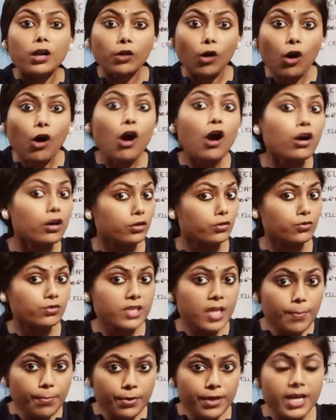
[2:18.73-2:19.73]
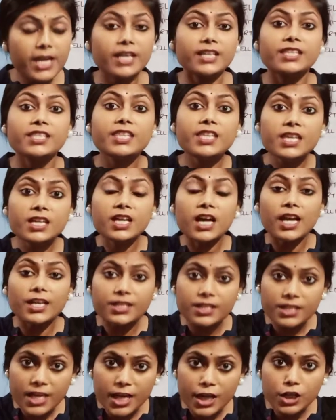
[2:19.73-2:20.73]
to separate the
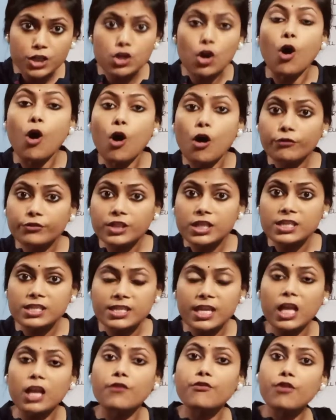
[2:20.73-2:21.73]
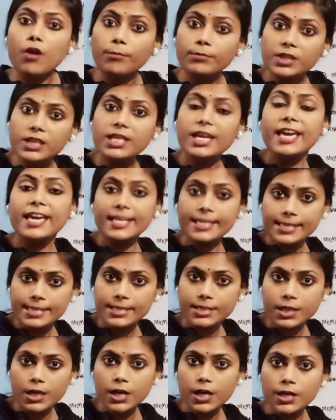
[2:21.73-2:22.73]
content of the cell from the
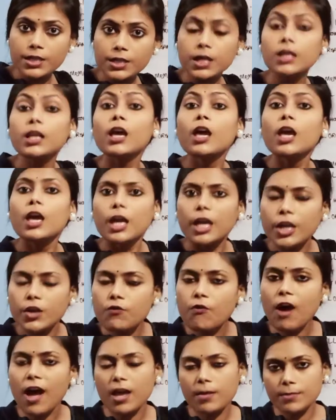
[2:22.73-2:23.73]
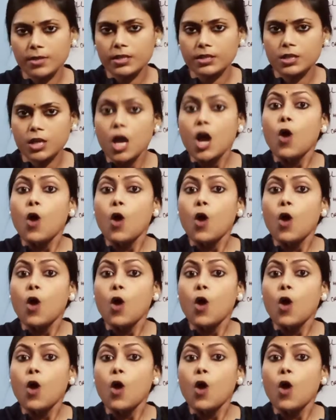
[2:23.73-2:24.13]
external environment.